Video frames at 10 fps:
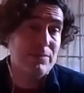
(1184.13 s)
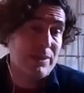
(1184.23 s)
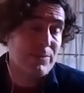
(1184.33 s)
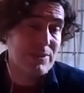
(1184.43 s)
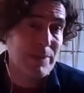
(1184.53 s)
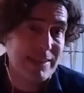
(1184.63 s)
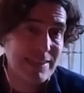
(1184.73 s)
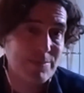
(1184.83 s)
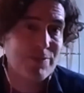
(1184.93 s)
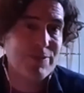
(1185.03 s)
That was the
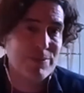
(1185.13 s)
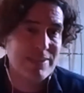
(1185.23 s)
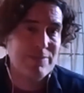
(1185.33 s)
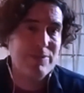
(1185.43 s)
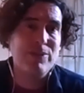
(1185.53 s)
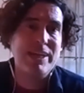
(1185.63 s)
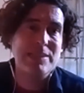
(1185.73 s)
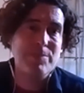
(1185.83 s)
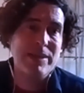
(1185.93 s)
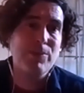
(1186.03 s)
mechanism of receiving your cashback.